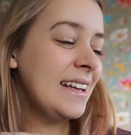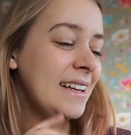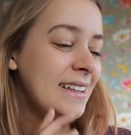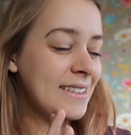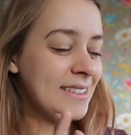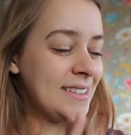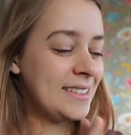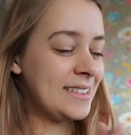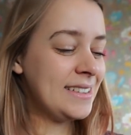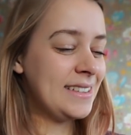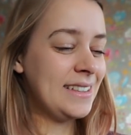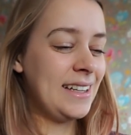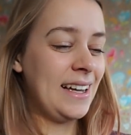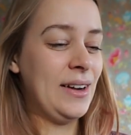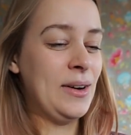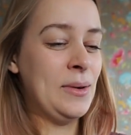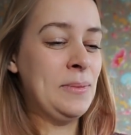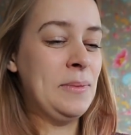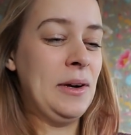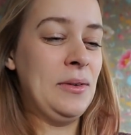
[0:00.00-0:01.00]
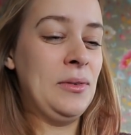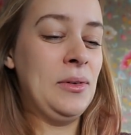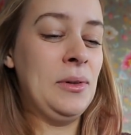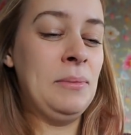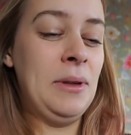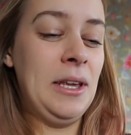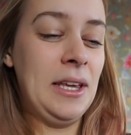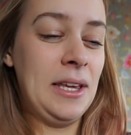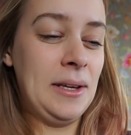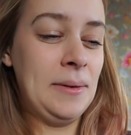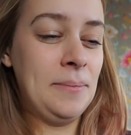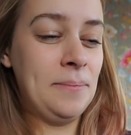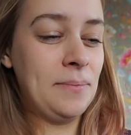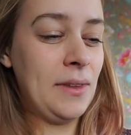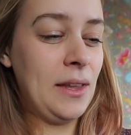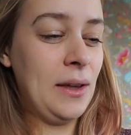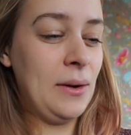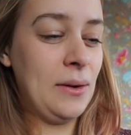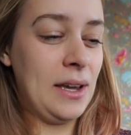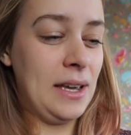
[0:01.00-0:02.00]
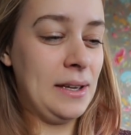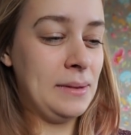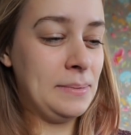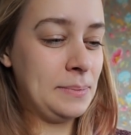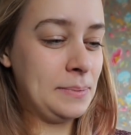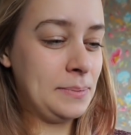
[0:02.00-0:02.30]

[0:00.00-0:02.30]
Oh, I hope I will make it. Okay,